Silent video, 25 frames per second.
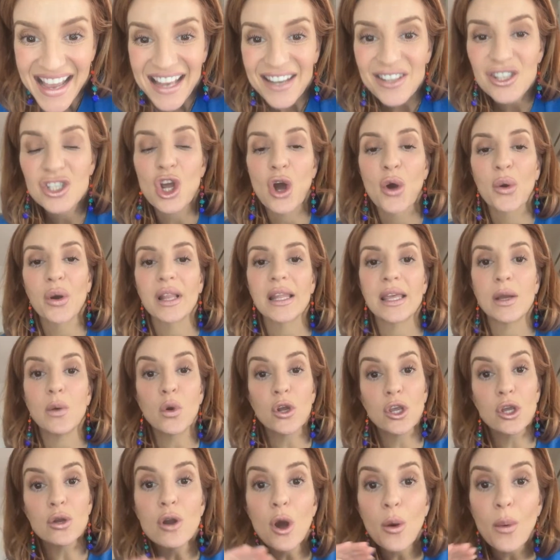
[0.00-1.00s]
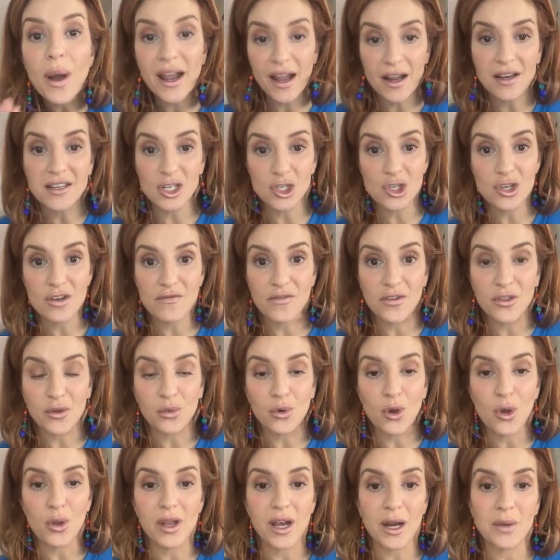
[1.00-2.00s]
Totally. Well, I auditioned for the
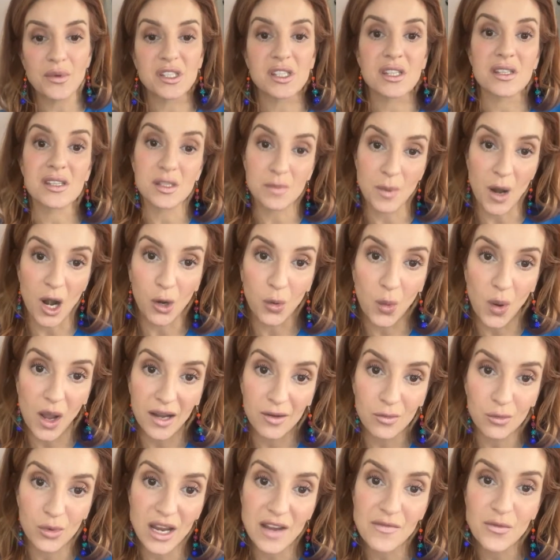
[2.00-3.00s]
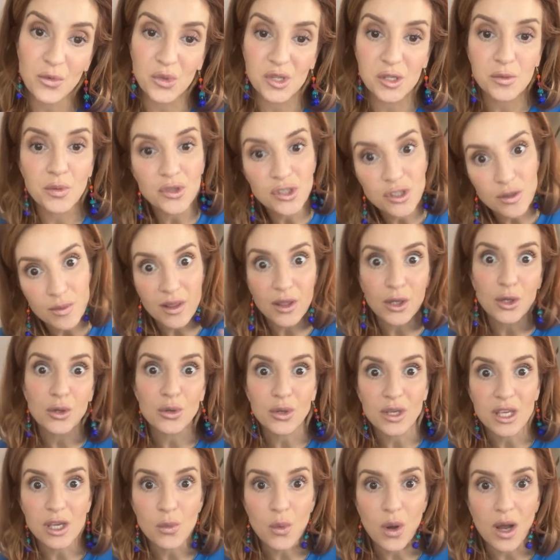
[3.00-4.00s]
role and I was the smart one. Raven was supposed to be the
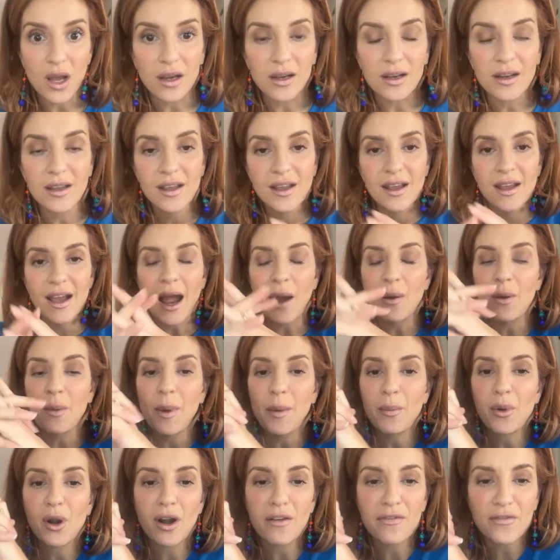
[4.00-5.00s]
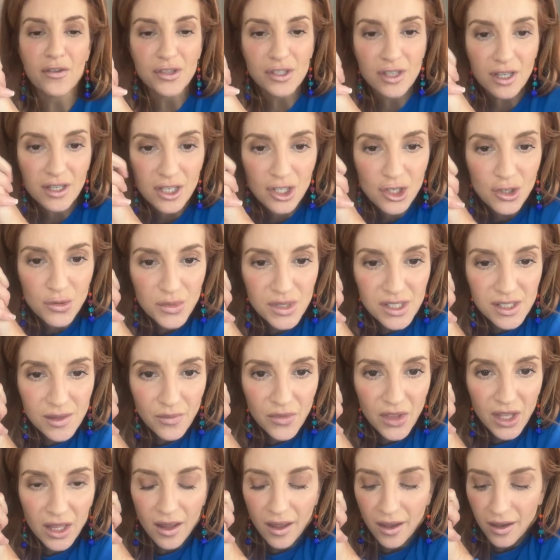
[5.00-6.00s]
kooky one. I remember our first audition was
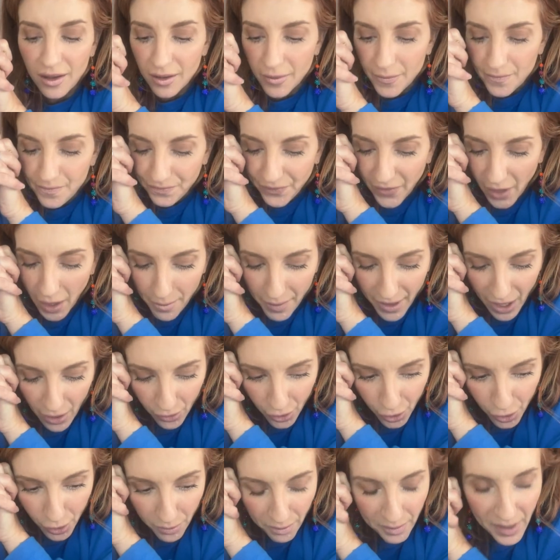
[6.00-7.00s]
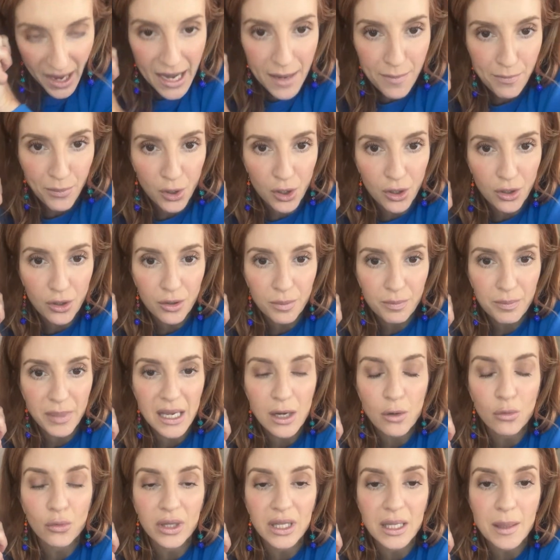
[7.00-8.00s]
something like about her paper
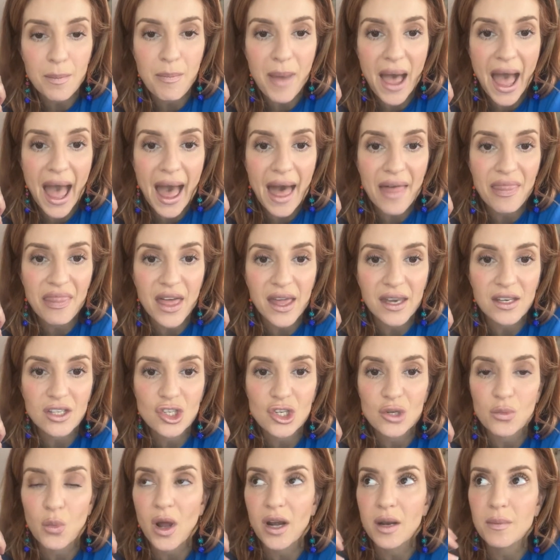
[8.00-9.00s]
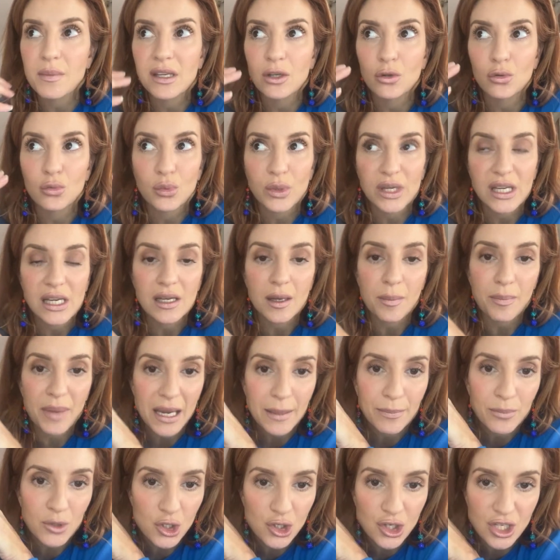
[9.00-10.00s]
being really bad, that she wanted me to read a
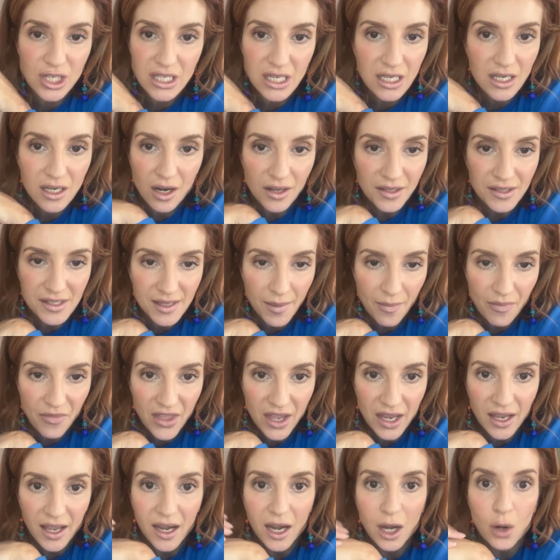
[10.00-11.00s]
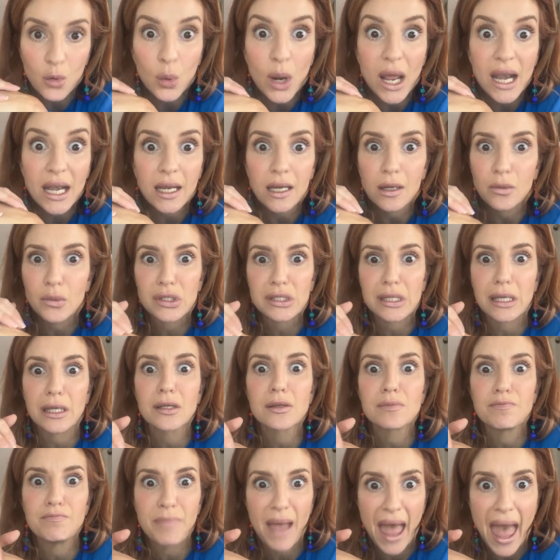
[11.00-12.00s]
paper she did on something, and I read it and it was like
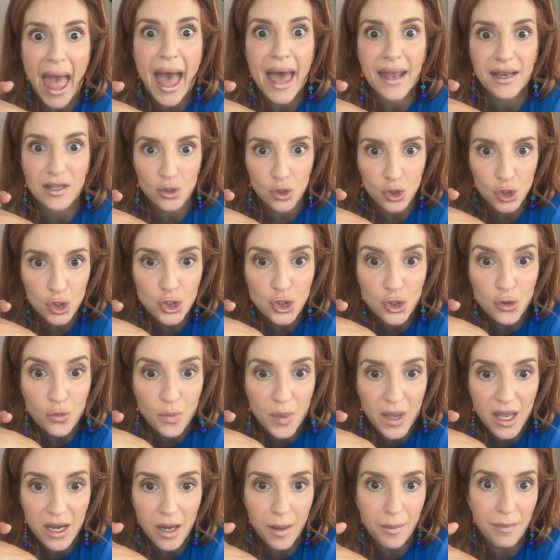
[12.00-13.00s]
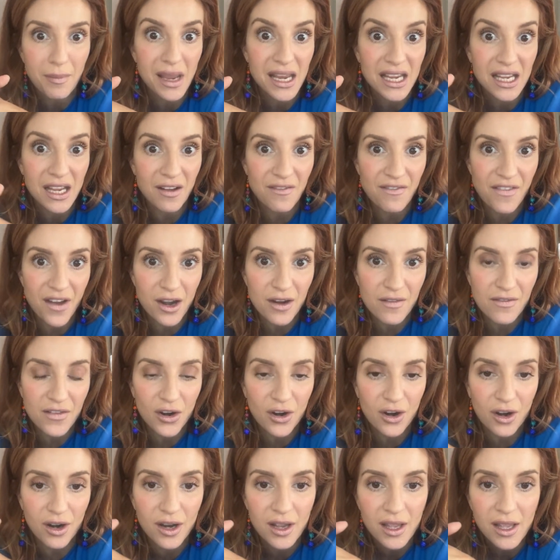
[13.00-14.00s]
bad and stupid and I'm making fun of
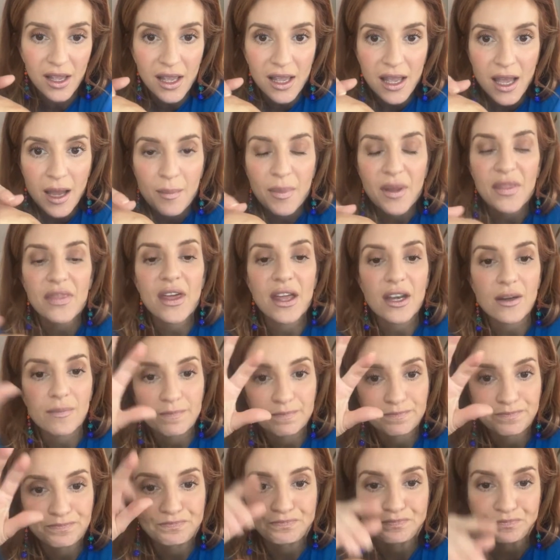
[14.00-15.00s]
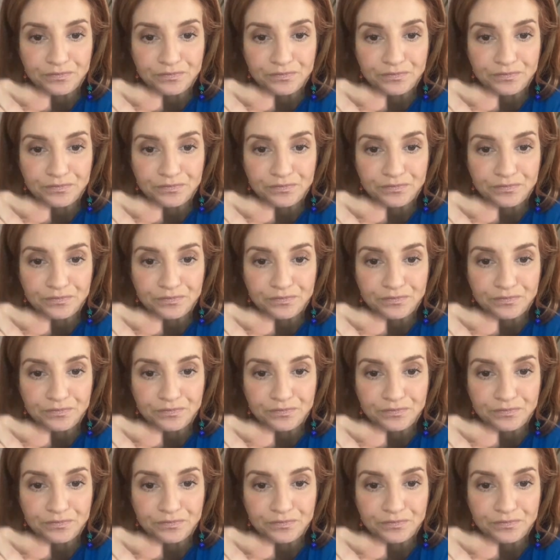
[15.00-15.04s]
her. But then,